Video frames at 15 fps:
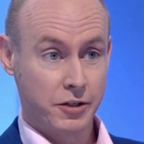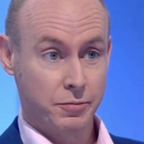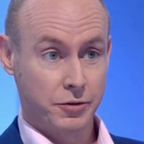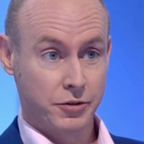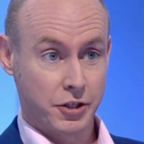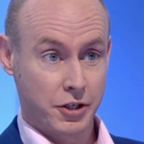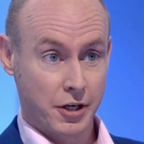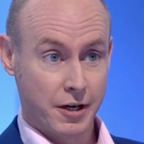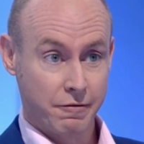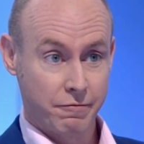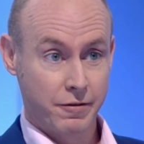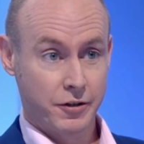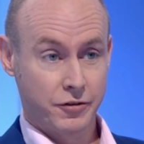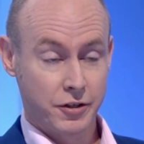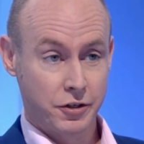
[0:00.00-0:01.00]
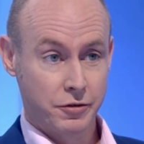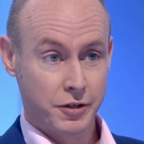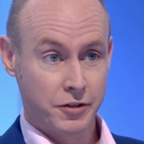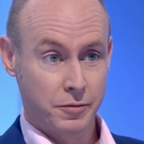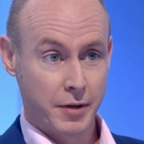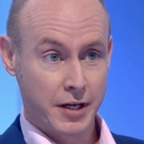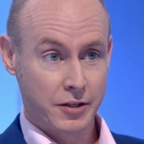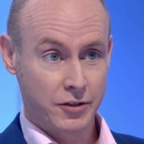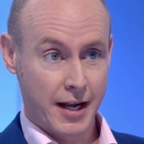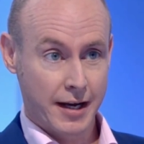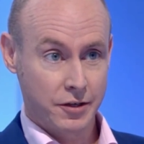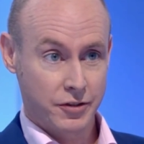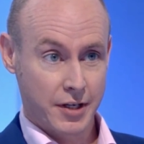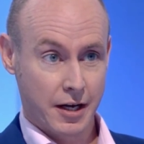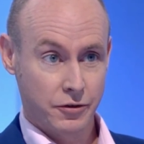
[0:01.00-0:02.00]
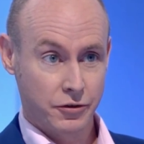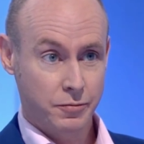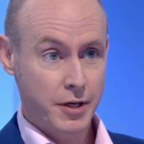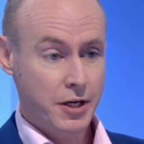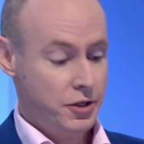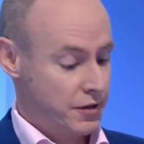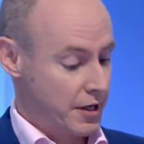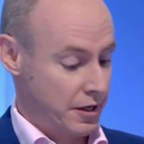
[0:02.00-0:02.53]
its position clear first in Theresa May's Lancaster House speech,